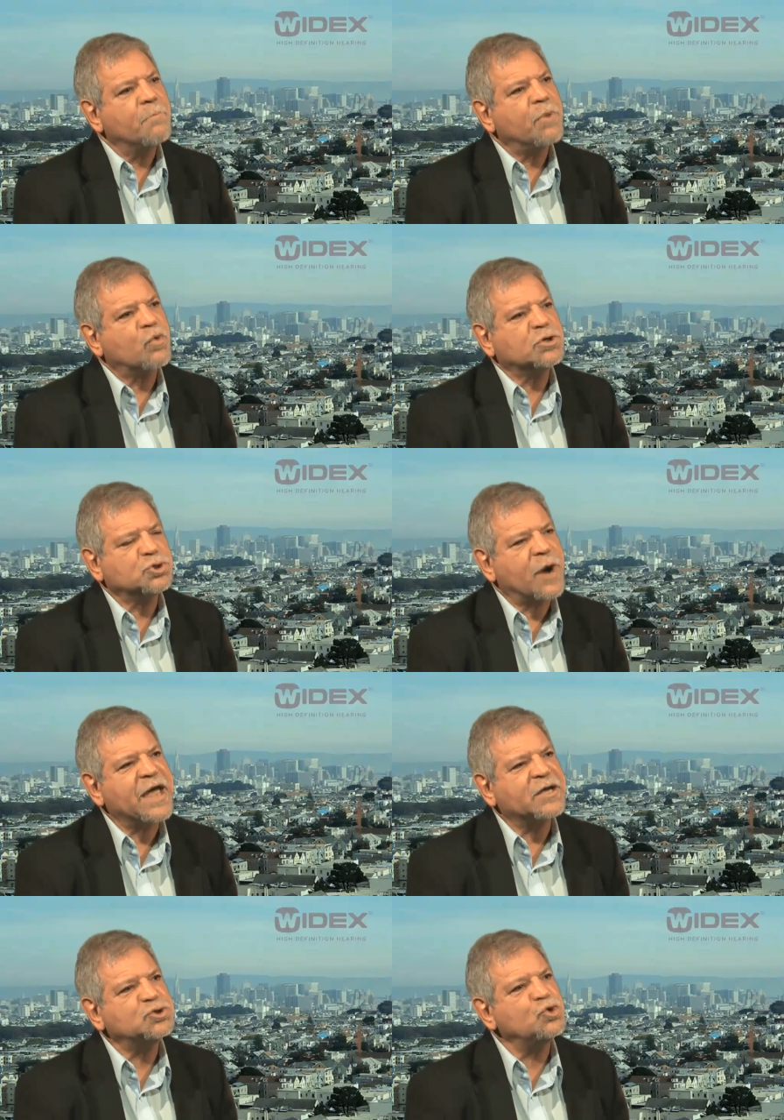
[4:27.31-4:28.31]
but we're
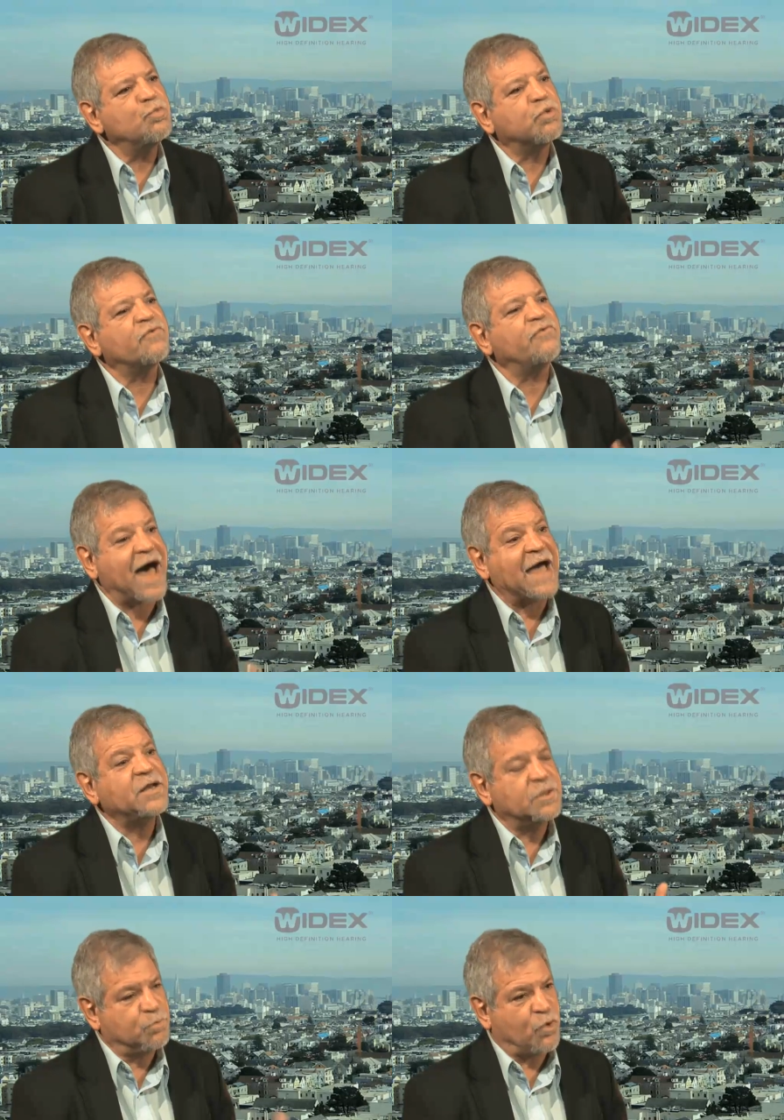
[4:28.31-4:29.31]
trying to
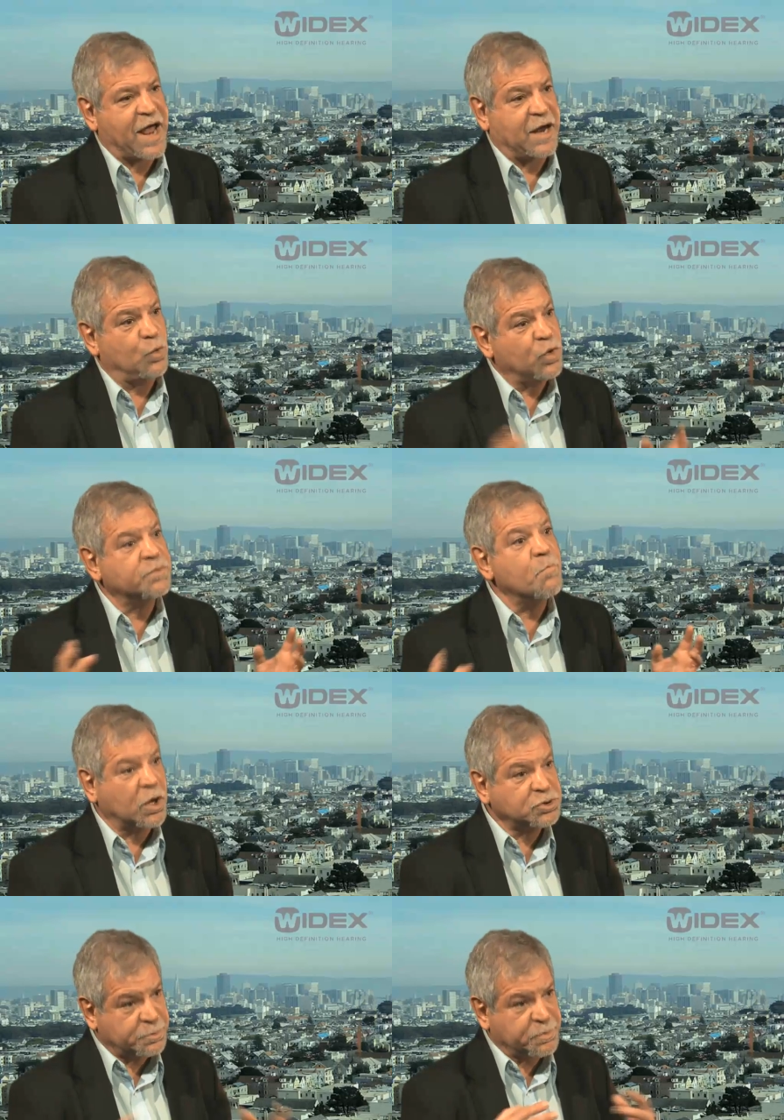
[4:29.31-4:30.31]
provide the brain with
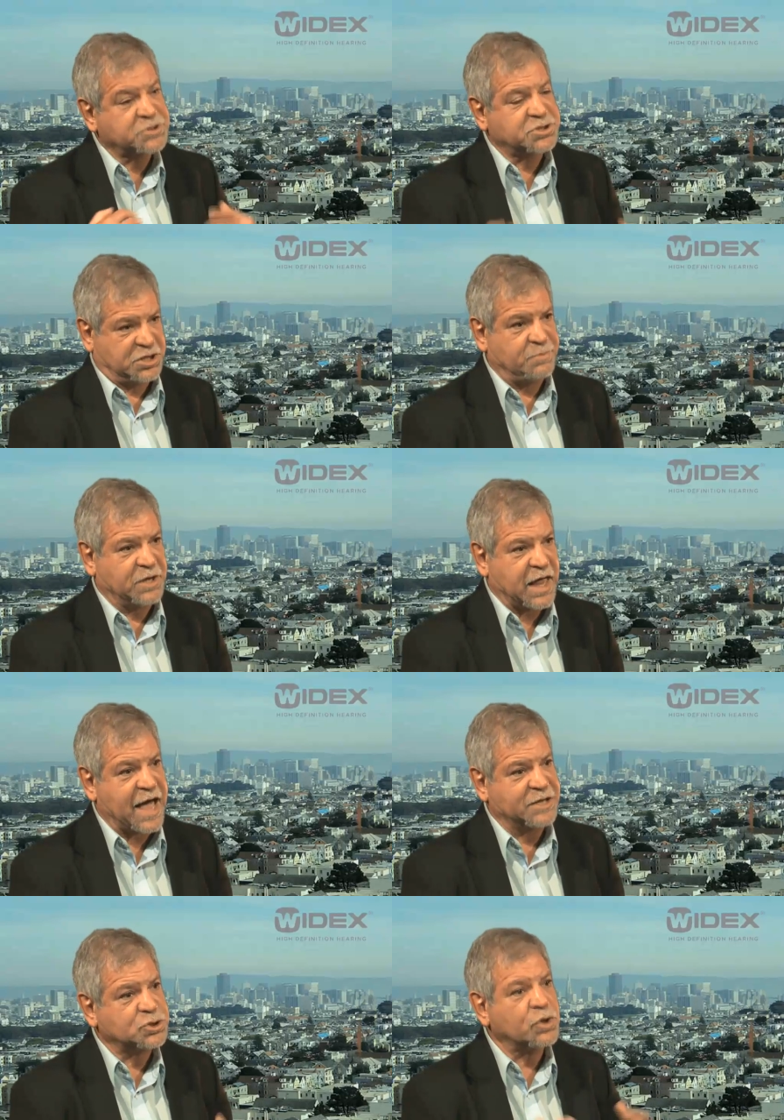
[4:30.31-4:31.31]
multiple
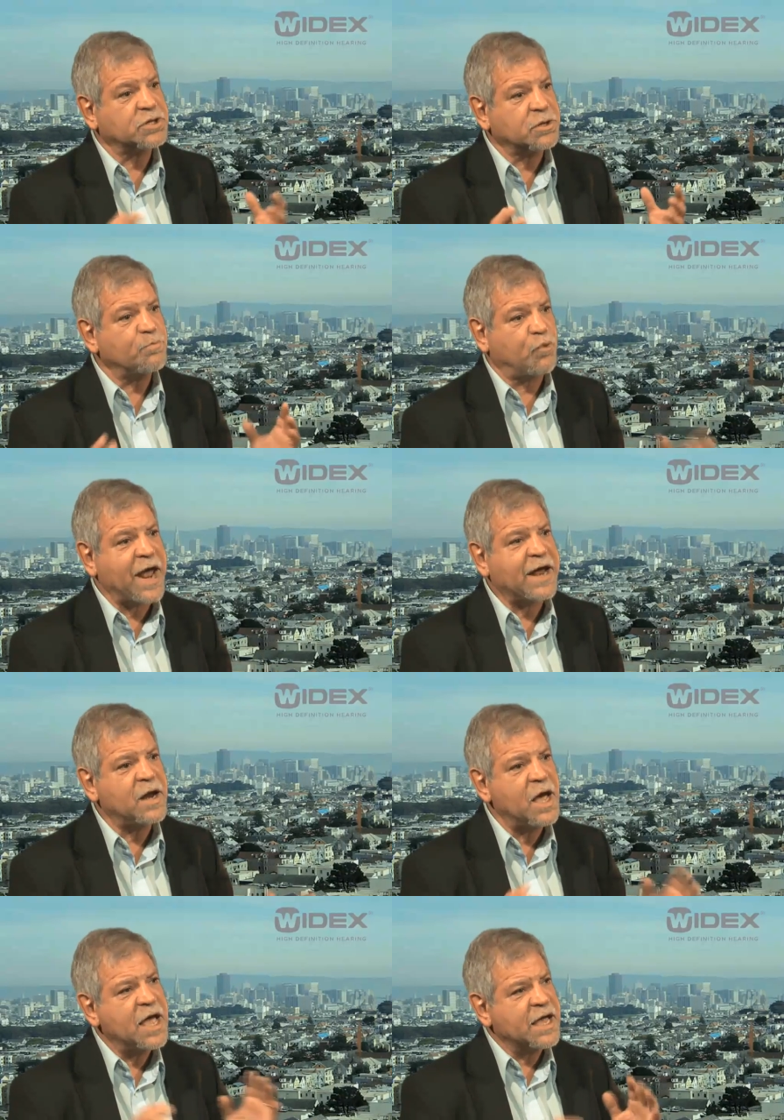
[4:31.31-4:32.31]
stimuli so that the
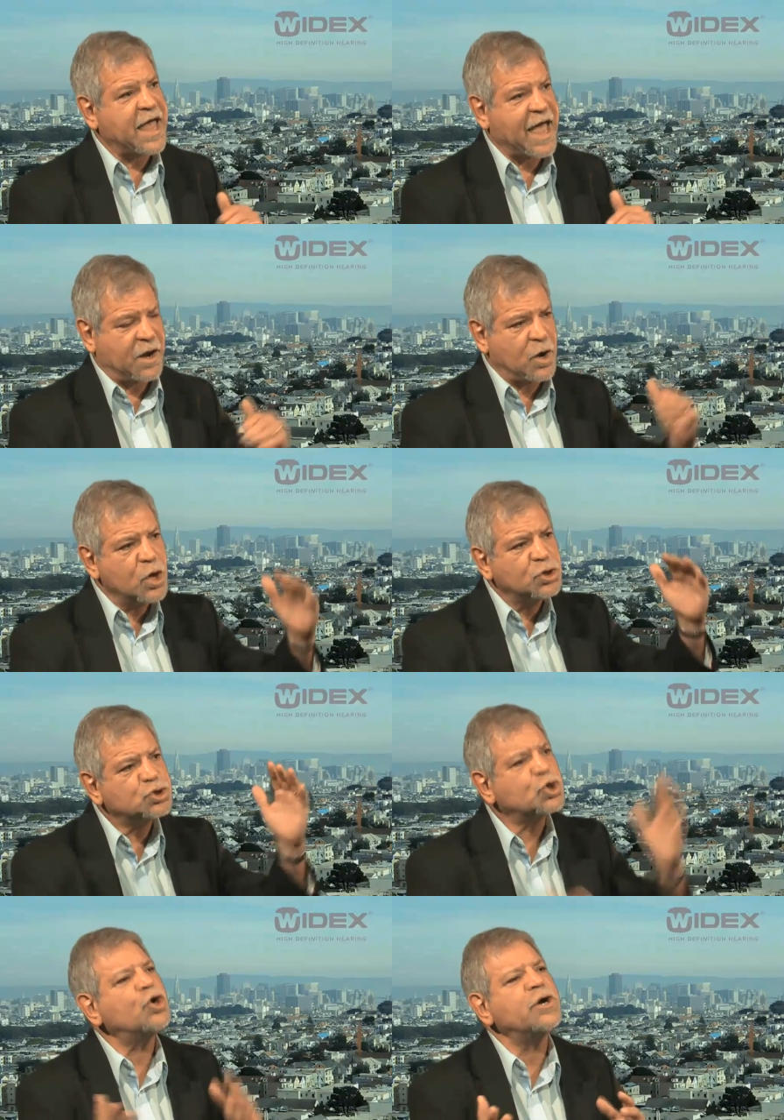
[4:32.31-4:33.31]
brain can
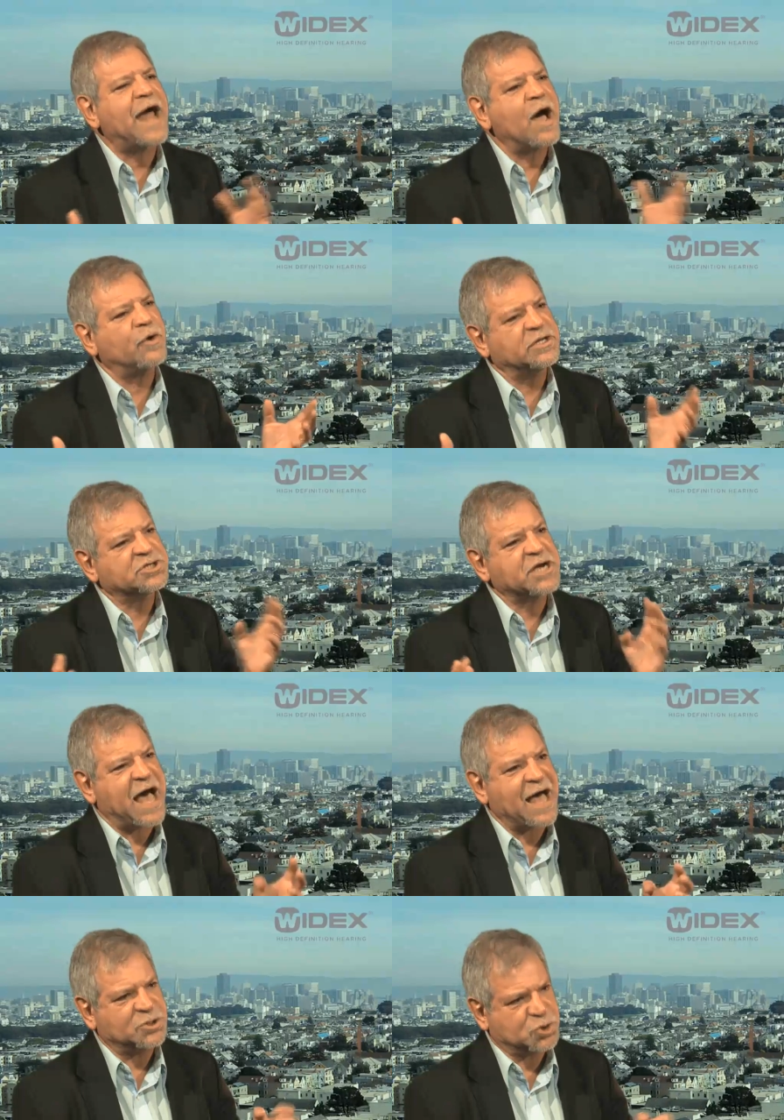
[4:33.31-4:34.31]
turn down its
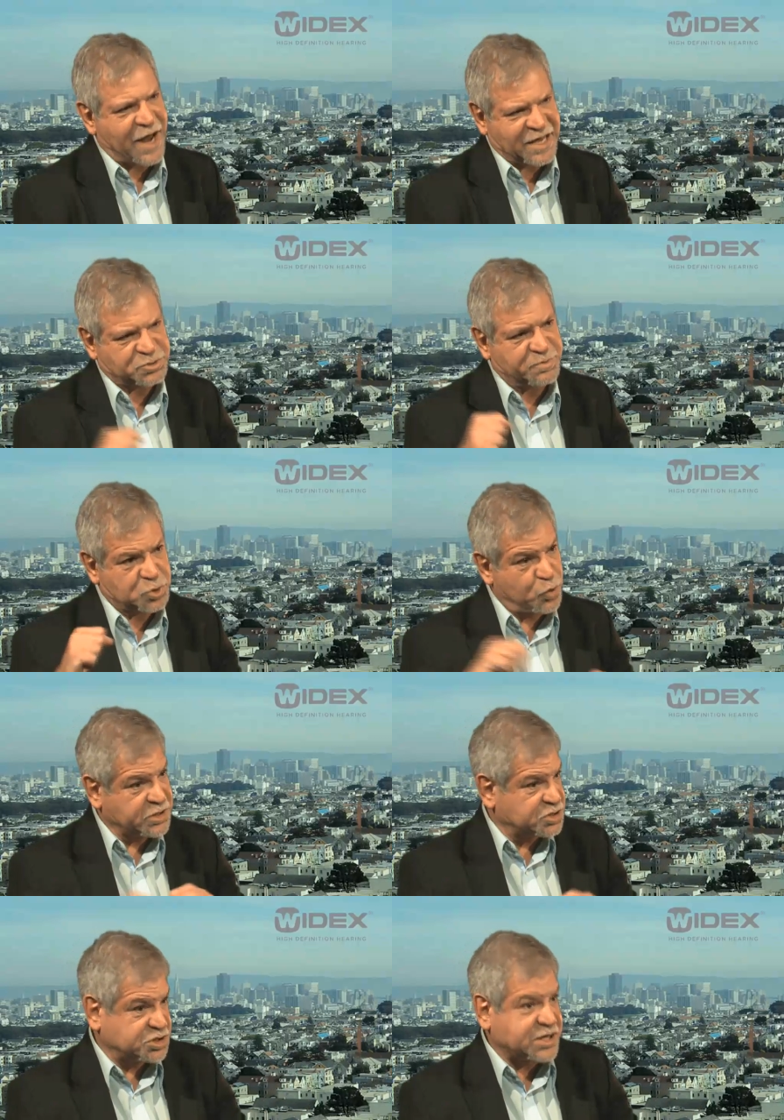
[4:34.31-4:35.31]
contrast
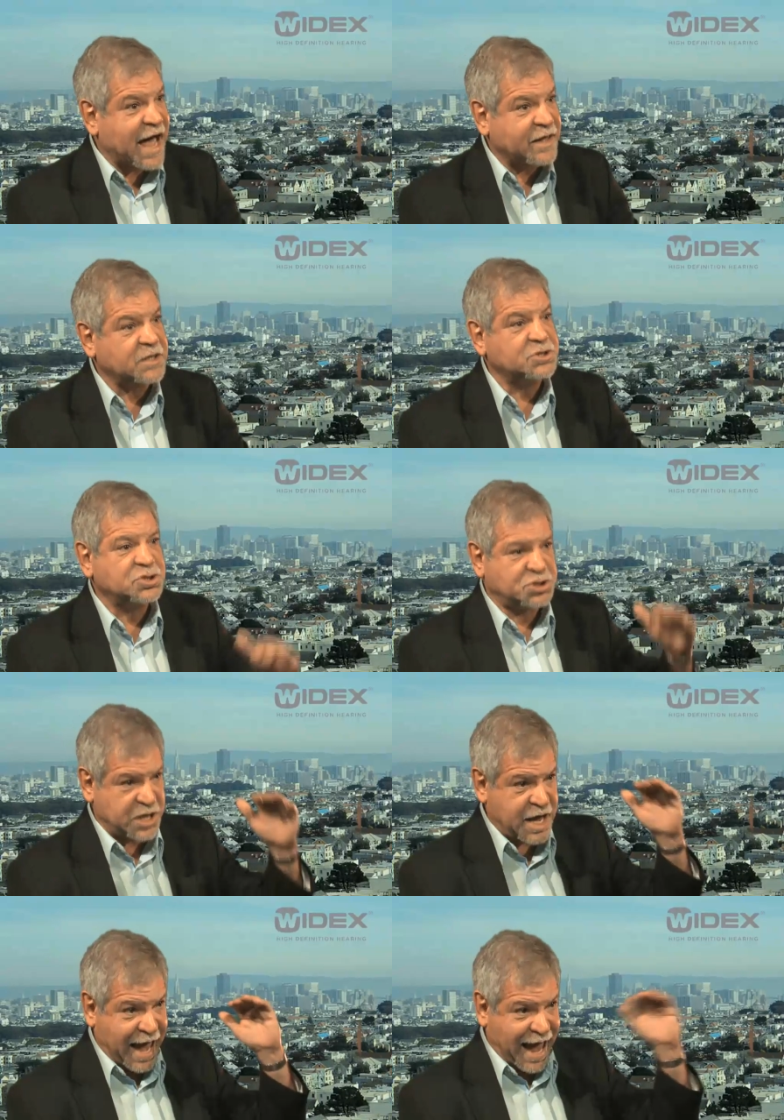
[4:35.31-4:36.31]
between silence
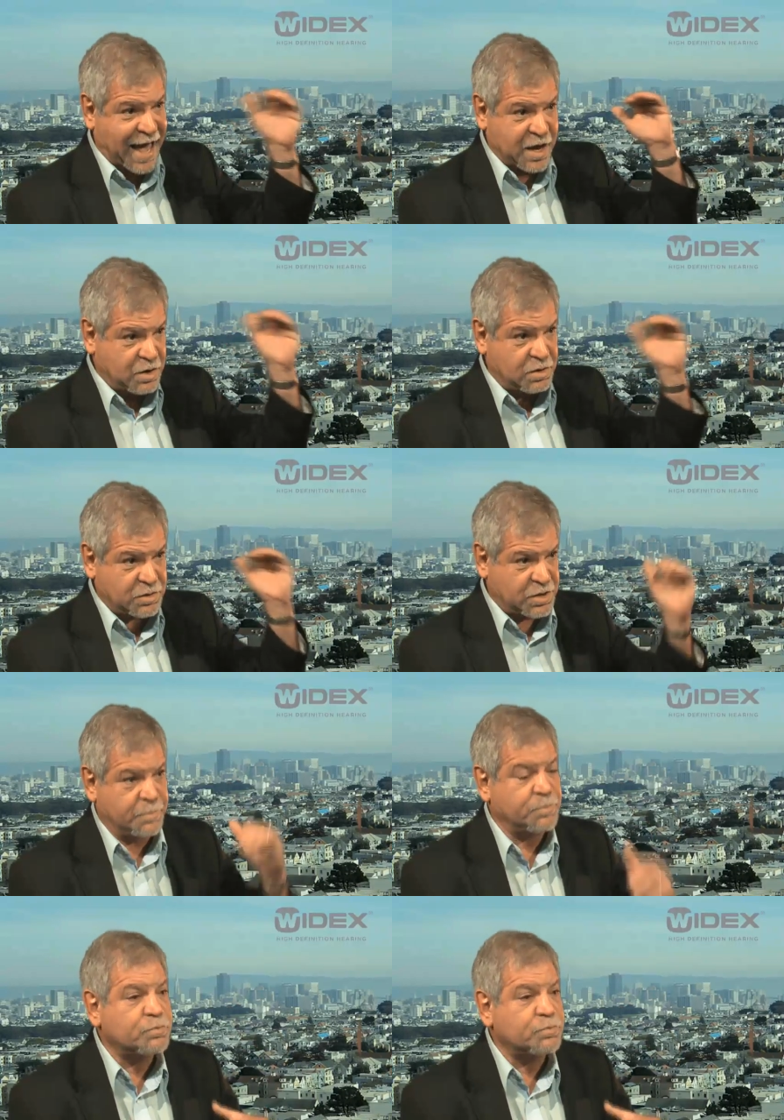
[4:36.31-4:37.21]
and the,